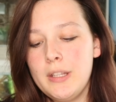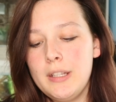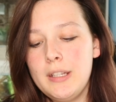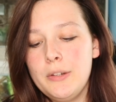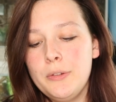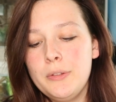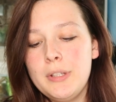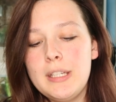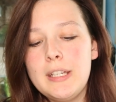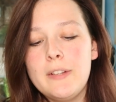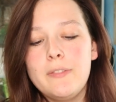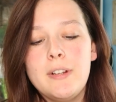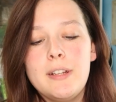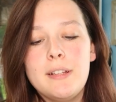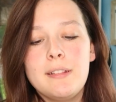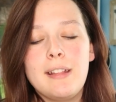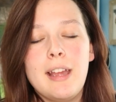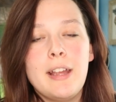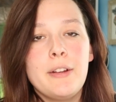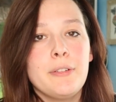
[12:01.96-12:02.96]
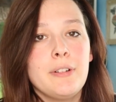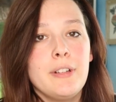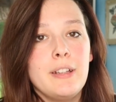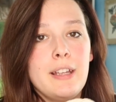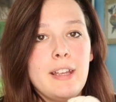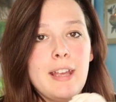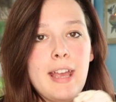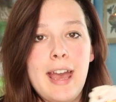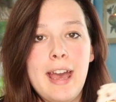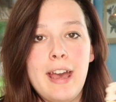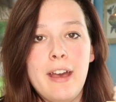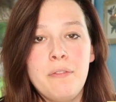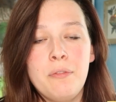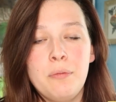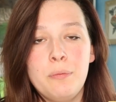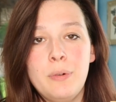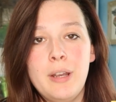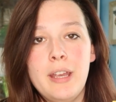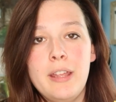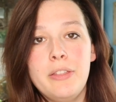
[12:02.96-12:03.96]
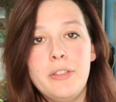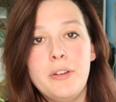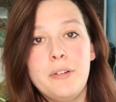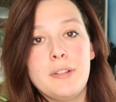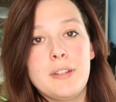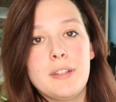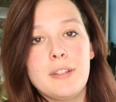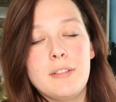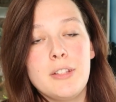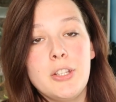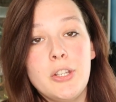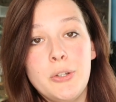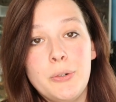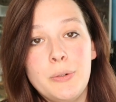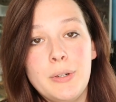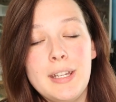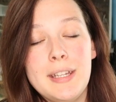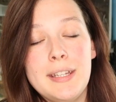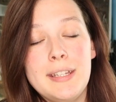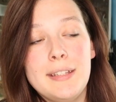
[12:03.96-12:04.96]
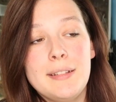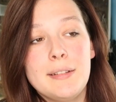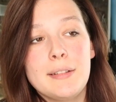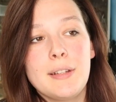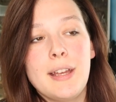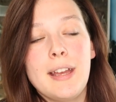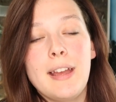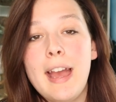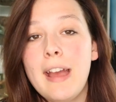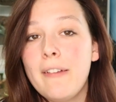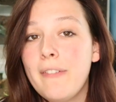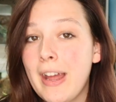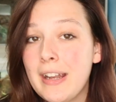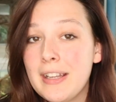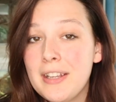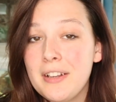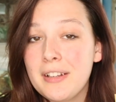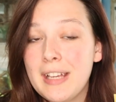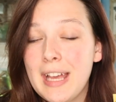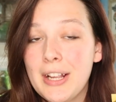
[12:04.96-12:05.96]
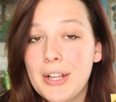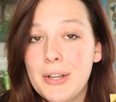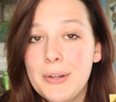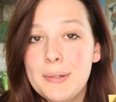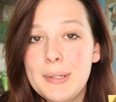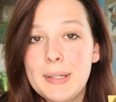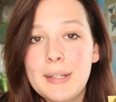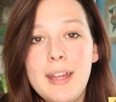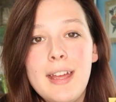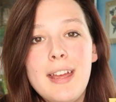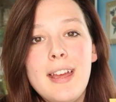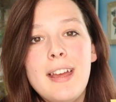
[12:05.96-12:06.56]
the only difference I really have with those two is fat-tailed geckos,